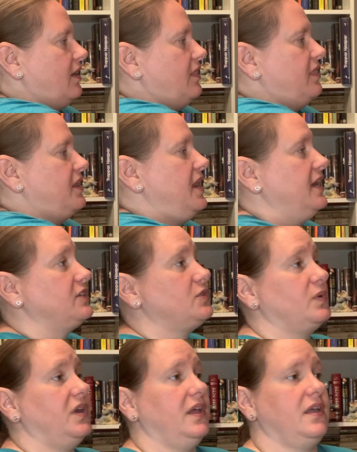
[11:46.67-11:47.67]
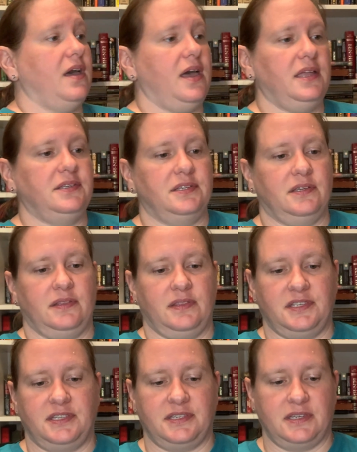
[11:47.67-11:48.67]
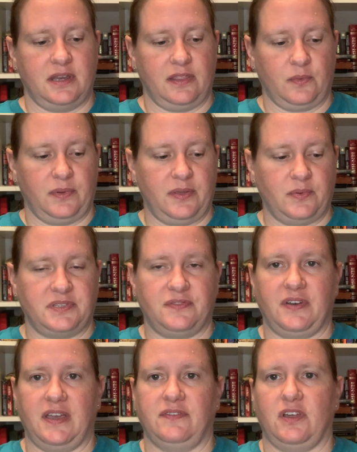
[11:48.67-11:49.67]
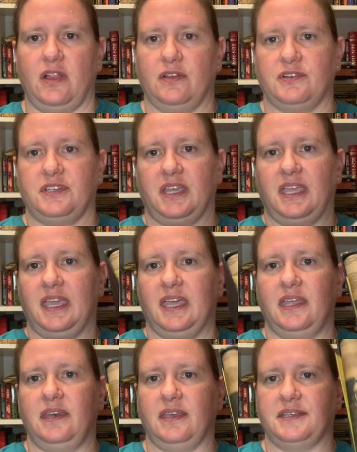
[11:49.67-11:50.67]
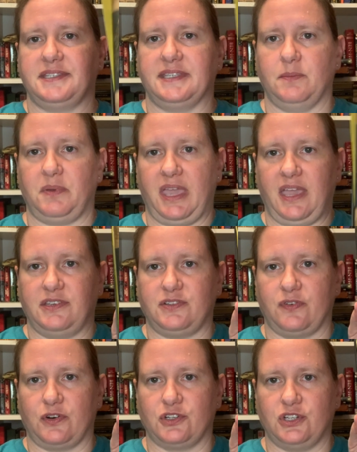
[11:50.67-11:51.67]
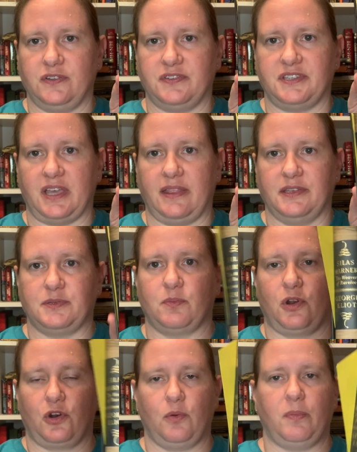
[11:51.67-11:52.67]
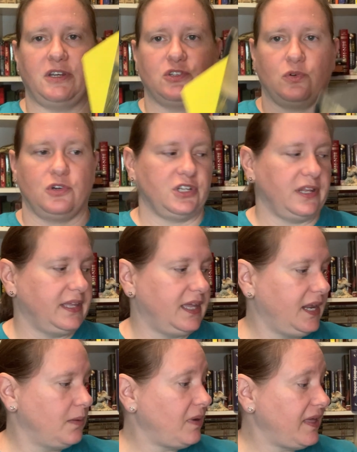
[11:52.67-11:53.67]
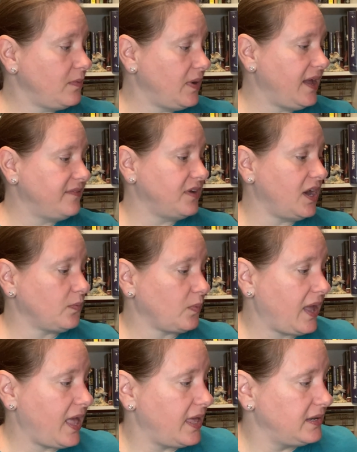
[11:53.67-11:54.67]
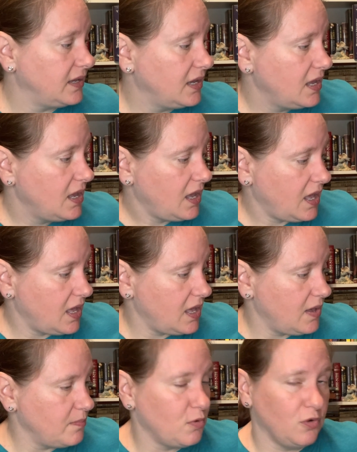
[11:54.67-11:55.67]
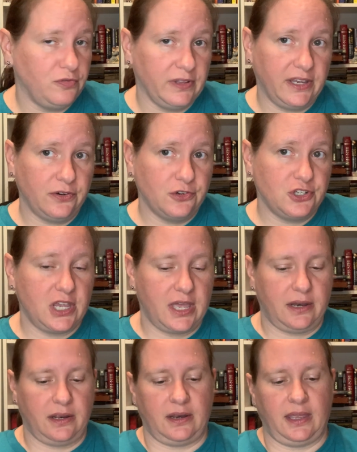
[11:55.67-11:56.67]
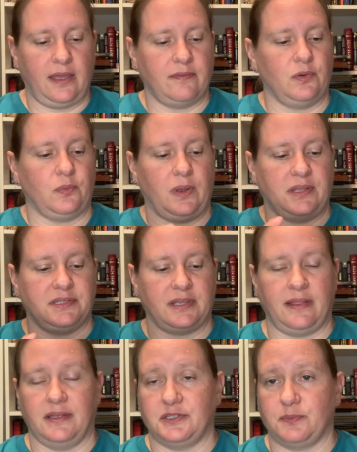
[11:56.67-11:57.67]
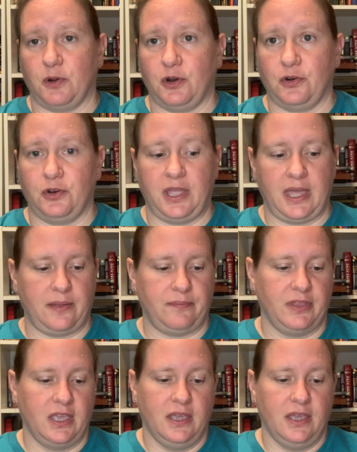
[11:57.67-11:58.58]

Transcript: The next one I got, this is another one that was $5. Again, a slipcased version of Silas Marner by George Eliot. And by the way, I've not read Moll Flanders yet, and I haven't read Silas Marner yet.